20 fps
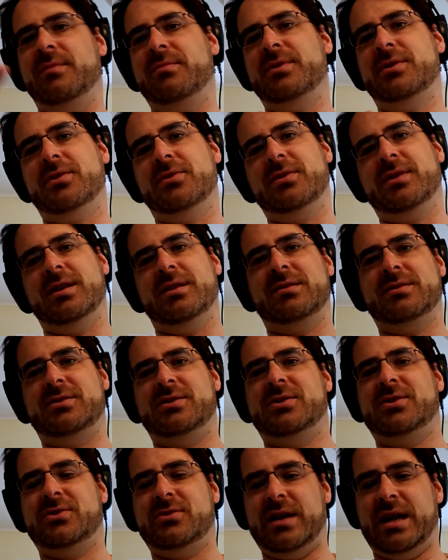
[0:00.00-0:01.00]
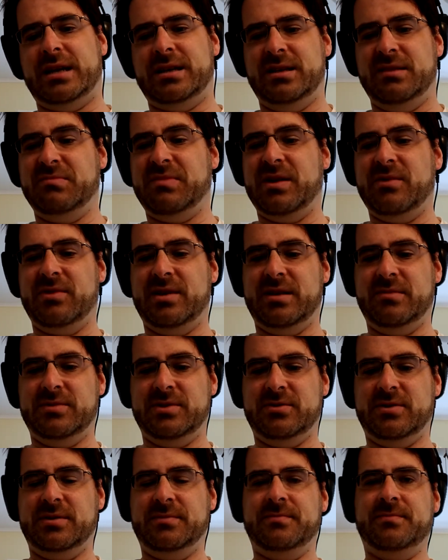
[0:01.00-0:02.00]
but don't get distracted by what I'm
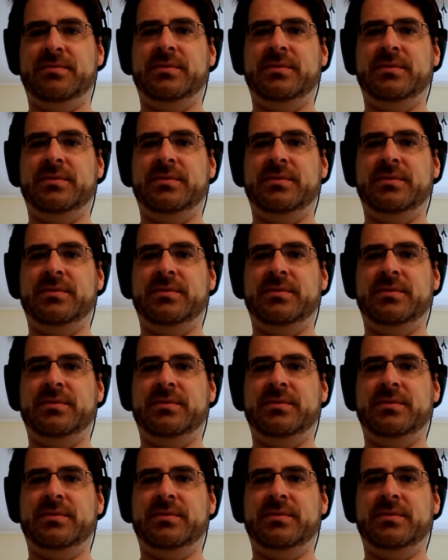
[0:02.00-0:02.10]
doing.